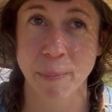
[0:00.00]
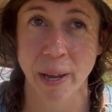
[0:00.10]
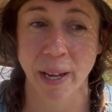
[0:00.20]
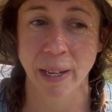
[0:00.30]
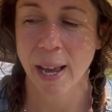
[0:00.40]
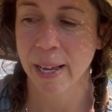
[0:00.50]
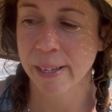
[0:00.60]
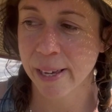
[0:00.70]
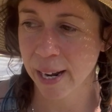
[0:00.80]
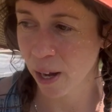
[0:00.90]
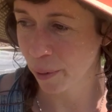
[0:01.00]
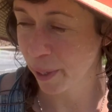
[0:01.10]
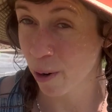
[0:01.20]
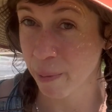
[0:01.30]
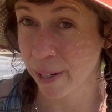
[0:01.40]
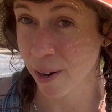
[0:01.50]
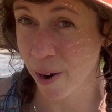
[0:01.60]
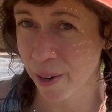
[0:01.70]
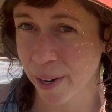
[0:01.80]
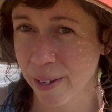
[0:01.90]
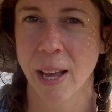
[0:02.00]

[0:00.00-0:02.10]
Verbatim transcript: 8 and get out here in my garden